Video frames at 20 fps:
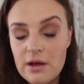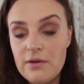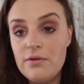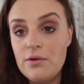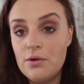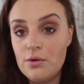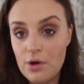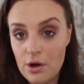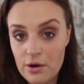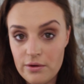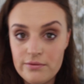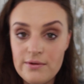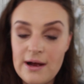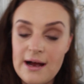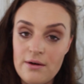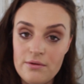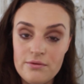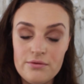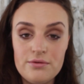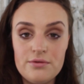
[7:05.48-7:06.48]
if you're going
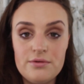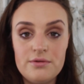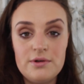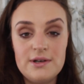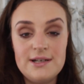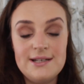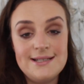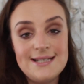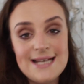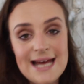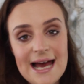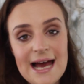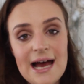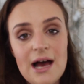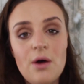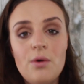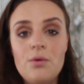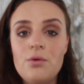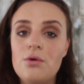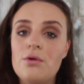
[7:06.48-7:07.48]
out for in
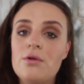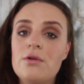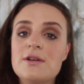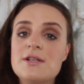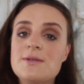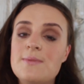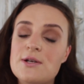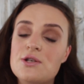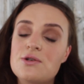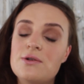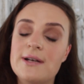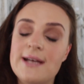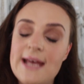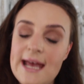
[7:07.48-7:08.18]
town or a special